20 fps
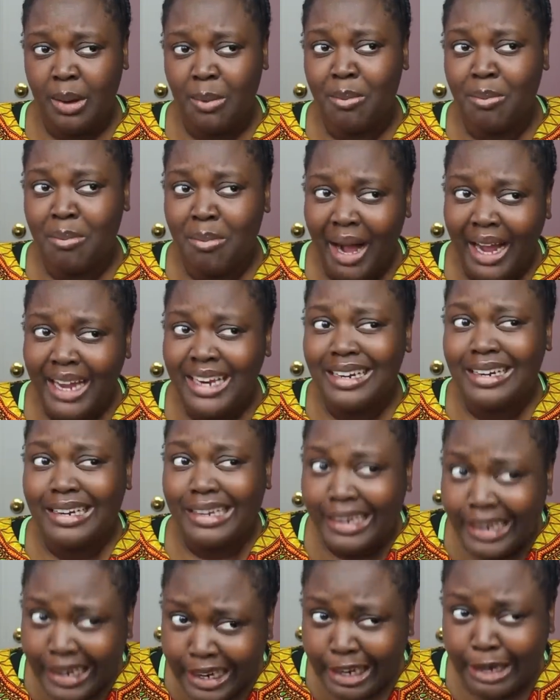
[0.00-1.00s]
might
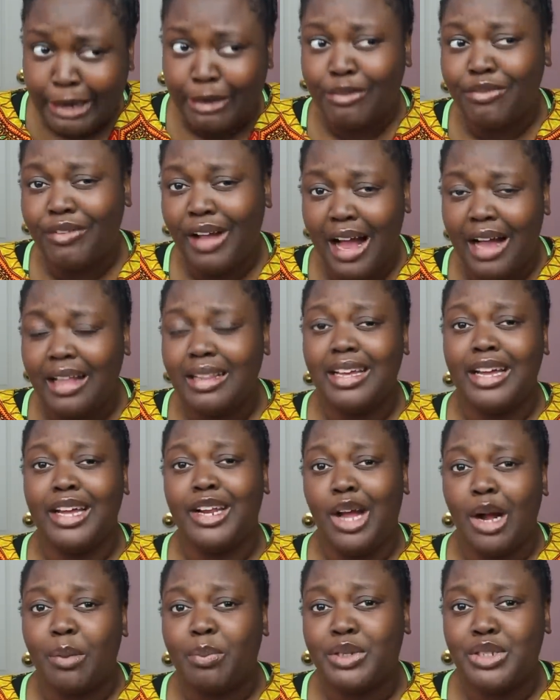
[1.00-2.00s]
give Ella
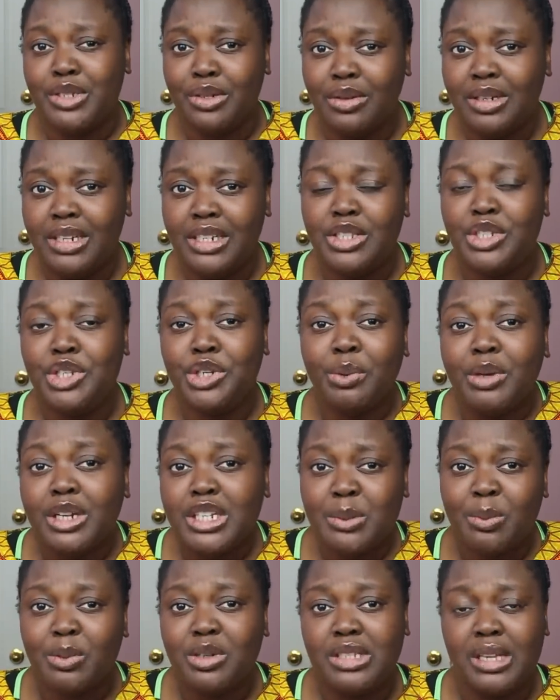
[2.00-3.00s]
an opportunity to
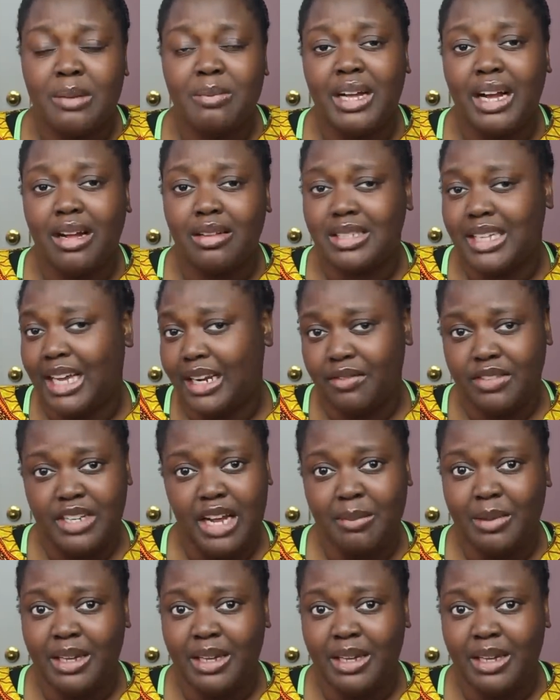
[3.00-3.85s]
explore something outside of Ty,